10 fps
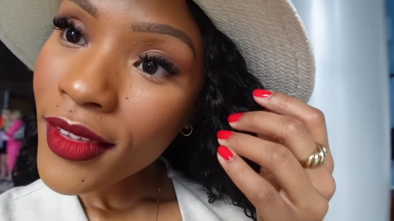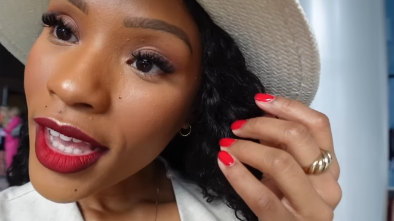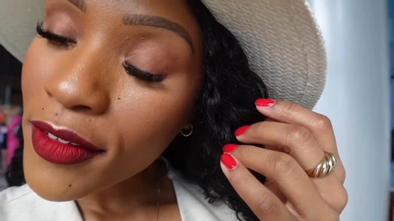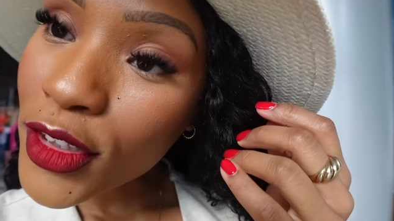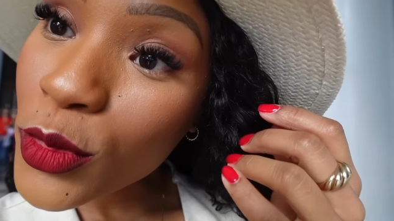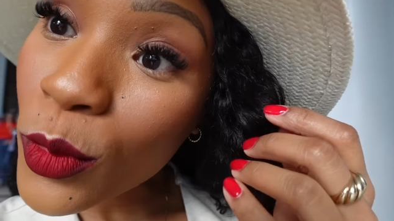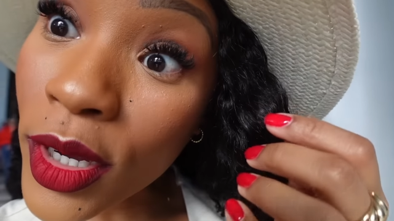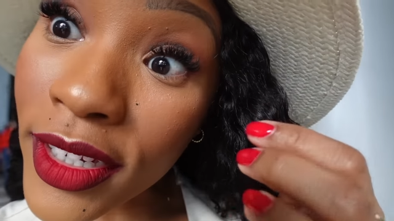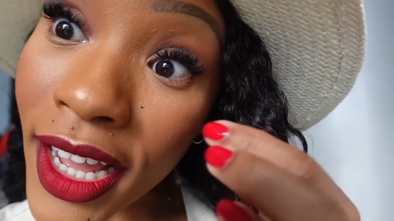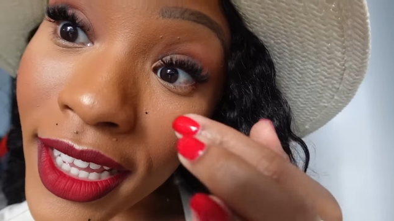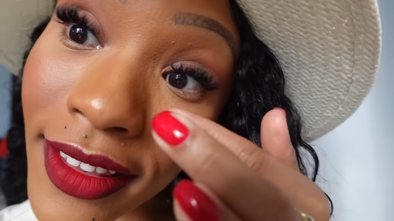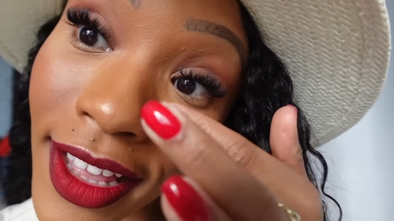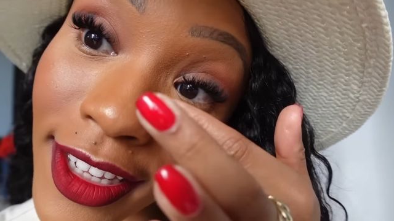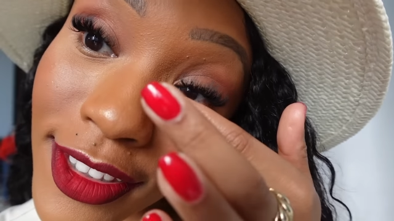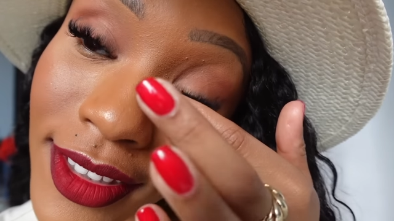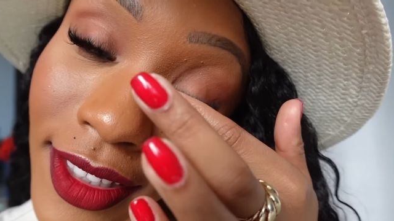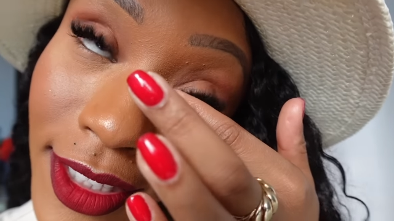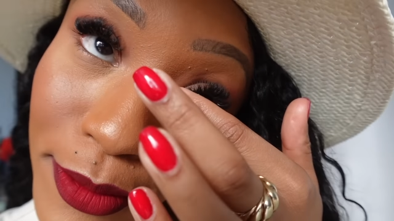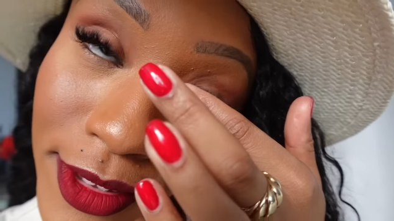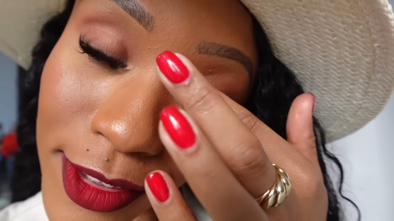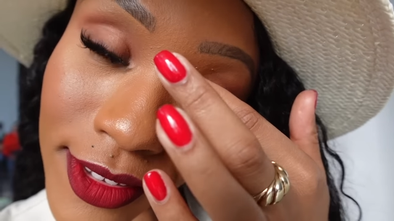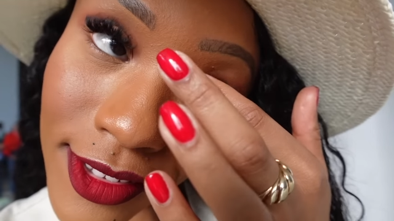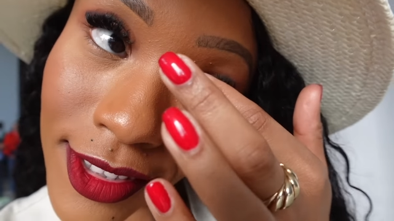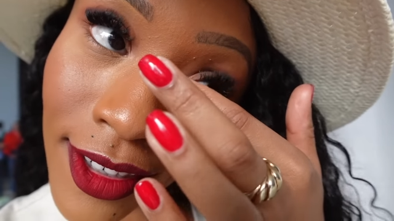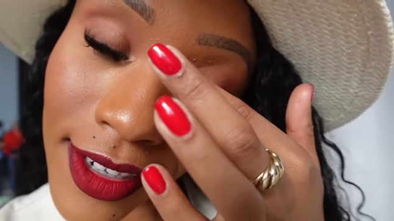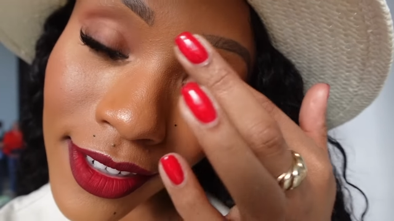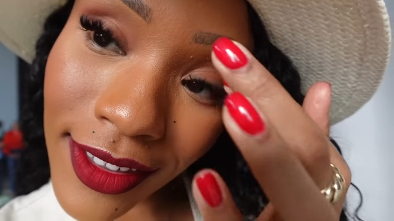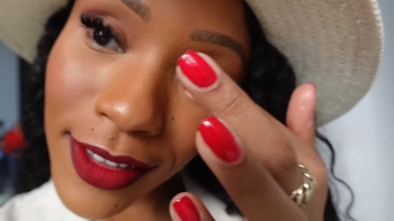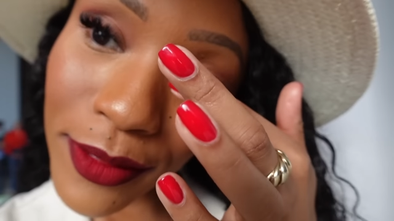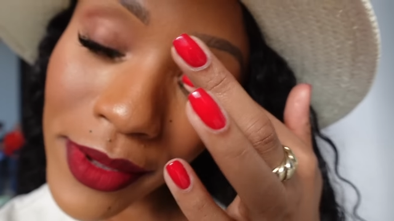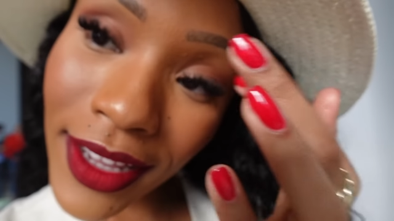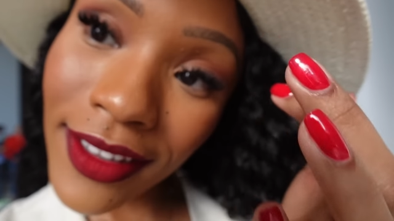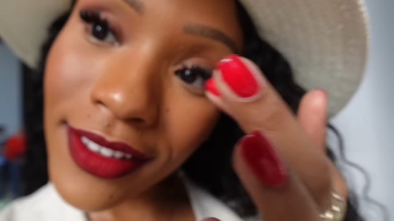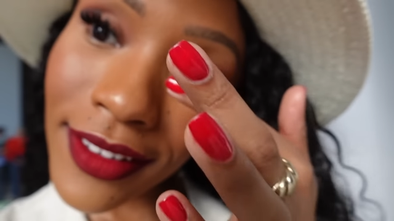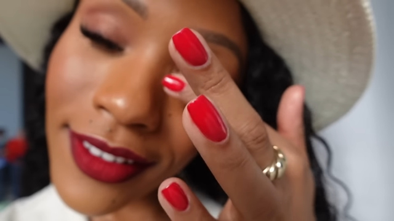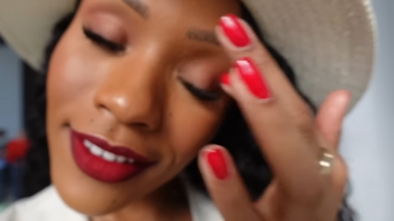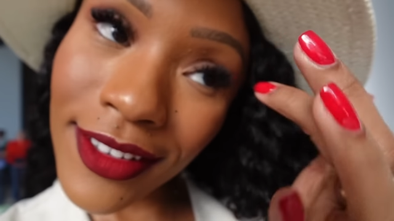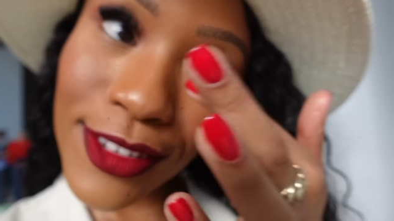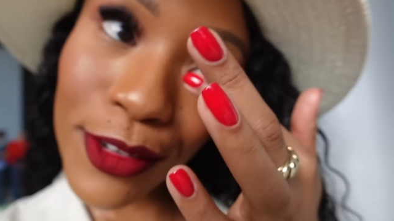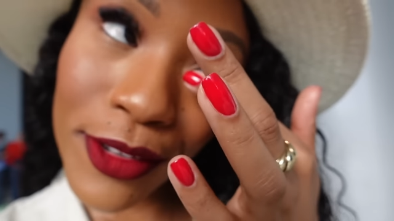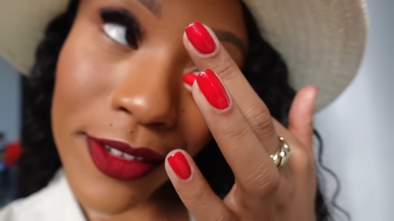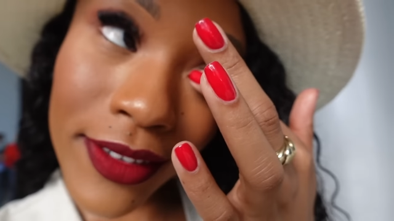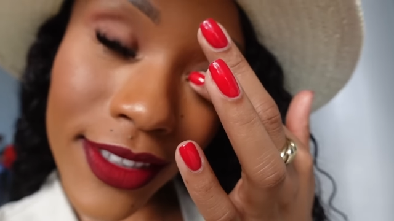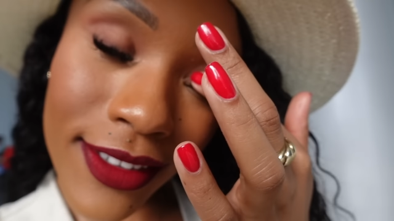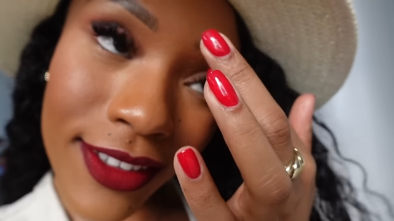have this one eyelash that keeps turning back. It's so annoying.